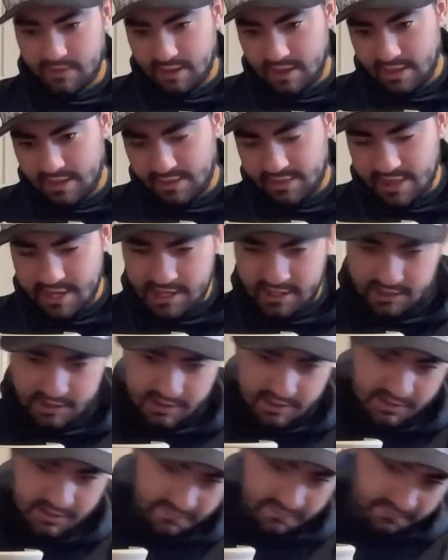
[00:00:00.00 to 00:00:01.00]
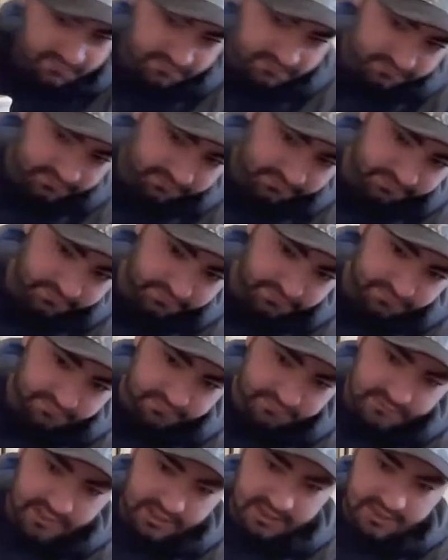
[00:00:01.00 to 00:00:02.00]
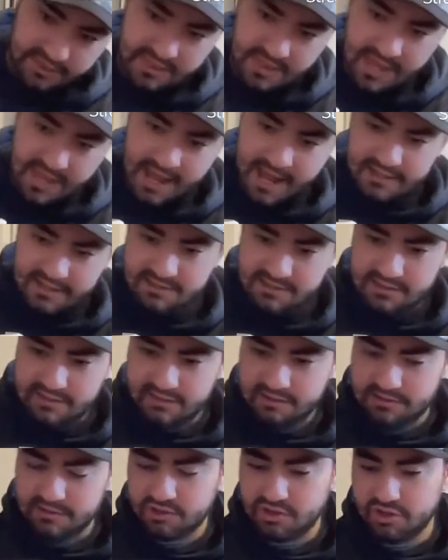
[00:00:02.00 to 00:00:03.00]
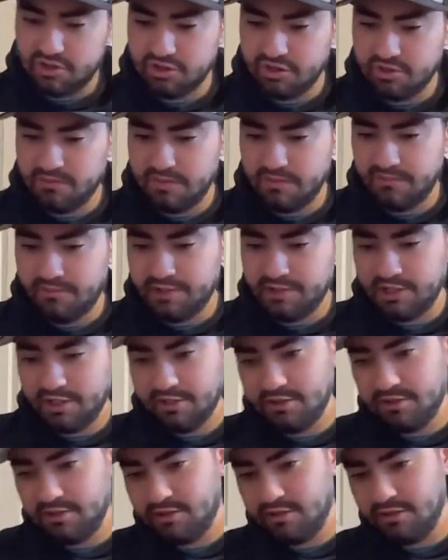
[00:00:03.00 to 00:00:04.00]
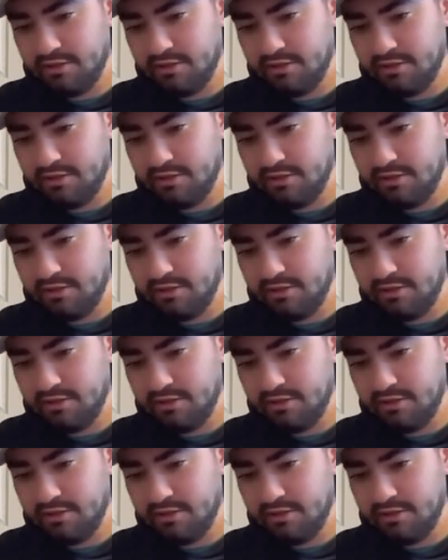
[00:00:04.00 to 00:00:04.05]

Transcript: I think like that should be pretty good.